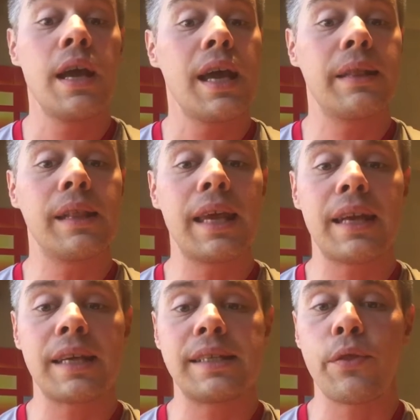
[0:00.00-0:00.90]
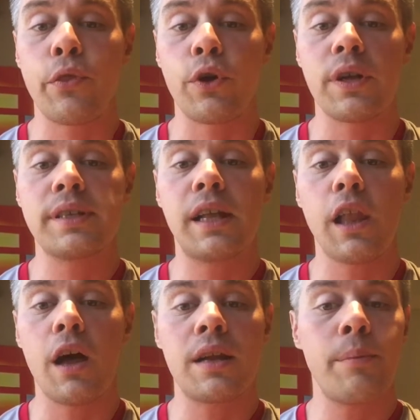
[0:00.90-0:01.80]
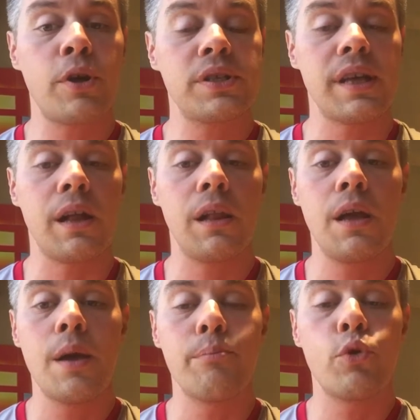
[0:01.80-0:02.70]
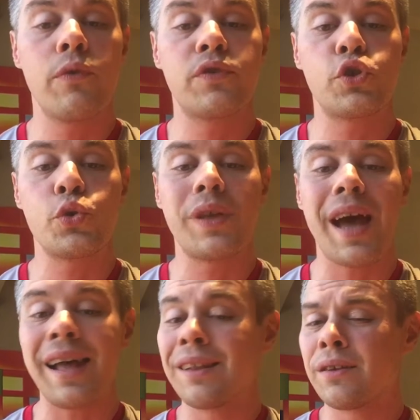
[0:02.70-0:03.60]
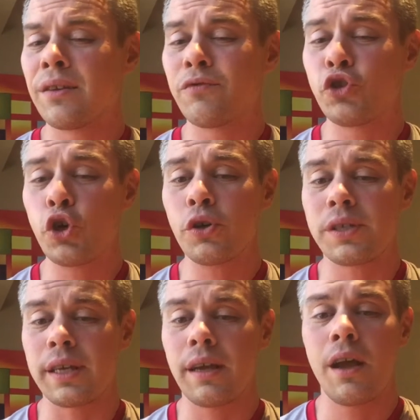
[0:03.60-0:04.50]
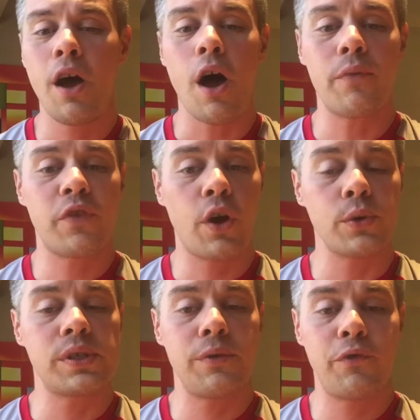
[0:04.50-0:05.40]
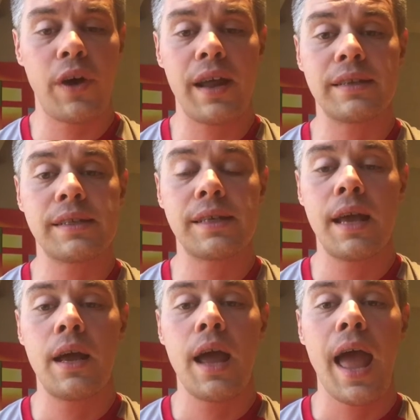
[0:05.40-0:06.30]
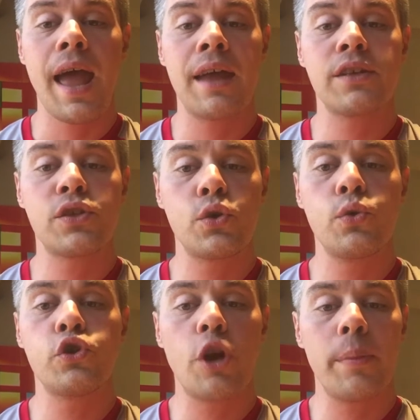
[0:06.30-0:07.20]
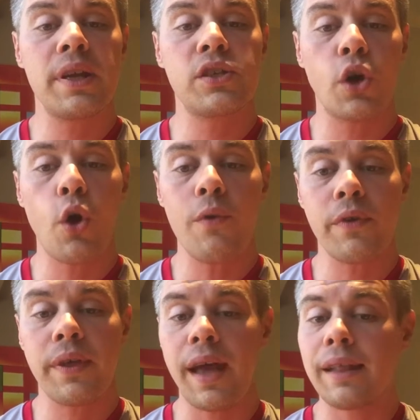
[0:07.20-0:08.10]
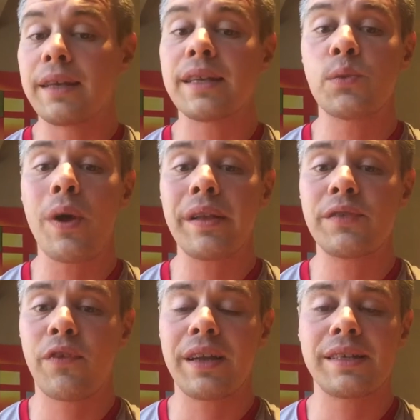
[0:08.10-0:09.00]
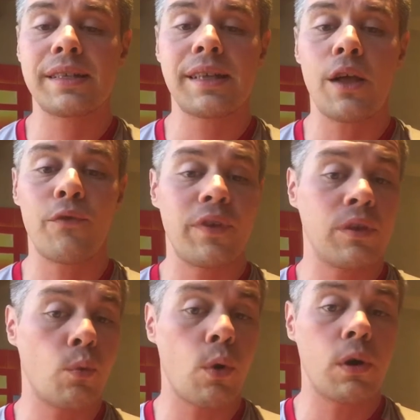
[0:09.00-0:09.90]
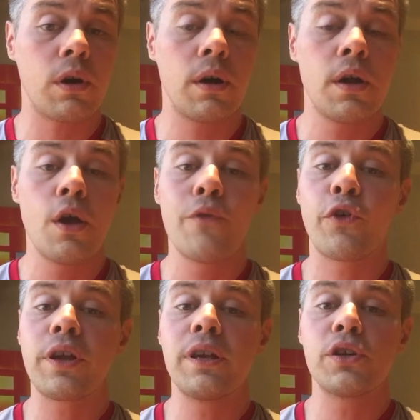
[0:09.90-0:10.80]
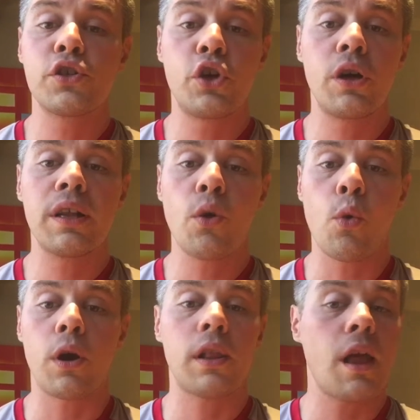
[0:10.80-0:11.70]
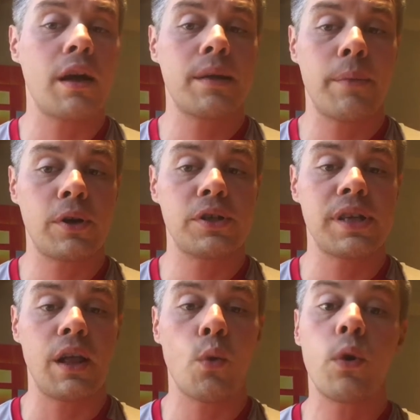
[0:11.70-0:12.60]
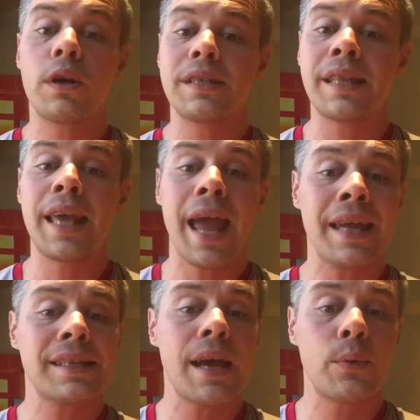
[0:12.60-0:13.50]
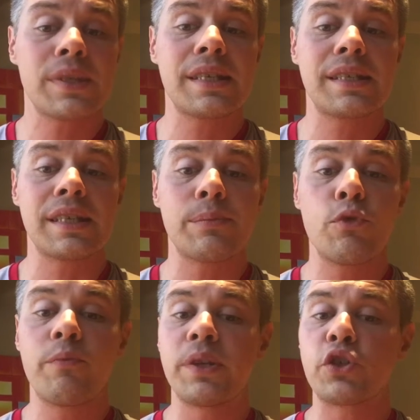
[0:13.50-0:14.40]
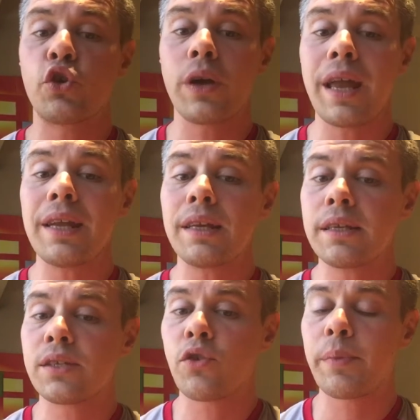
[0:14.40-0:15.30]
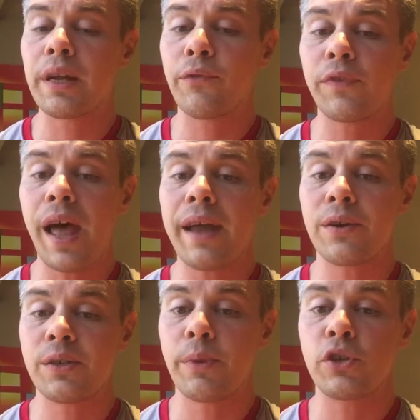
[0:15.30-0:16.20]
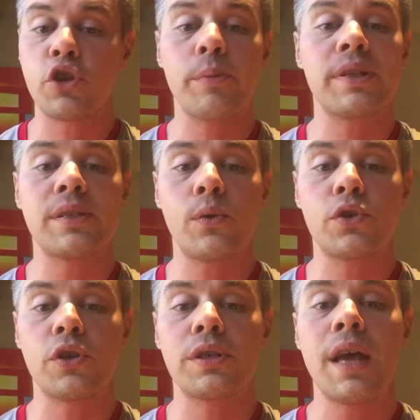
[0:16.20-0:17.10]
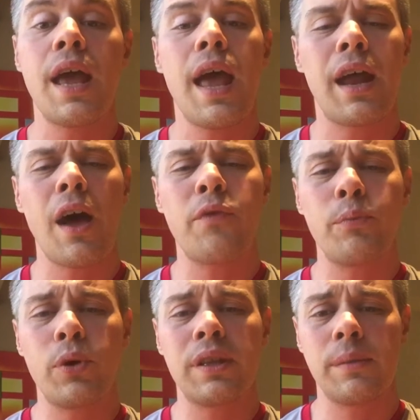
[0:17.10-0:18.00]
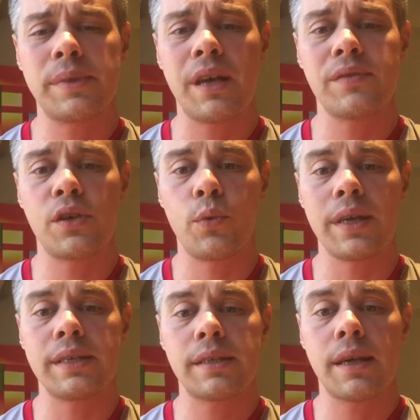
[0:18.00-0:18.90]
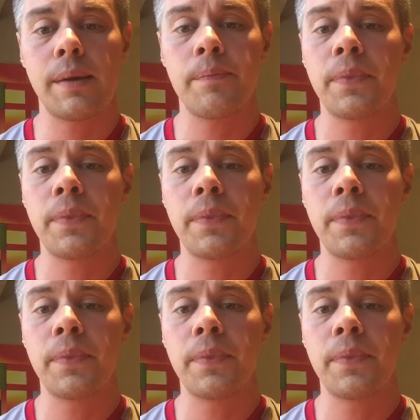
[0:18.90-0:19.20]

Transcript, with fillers: In the late 1930s, Claude and Marcel moved to the island of Jersey, off the coast of France, and soon Germany took over the island as well as France itself in the war. For years during the war, Claude and Marcel worked in the anti resistance movement, creating and distributing flyers among German soldiers and often putting themselves at risk.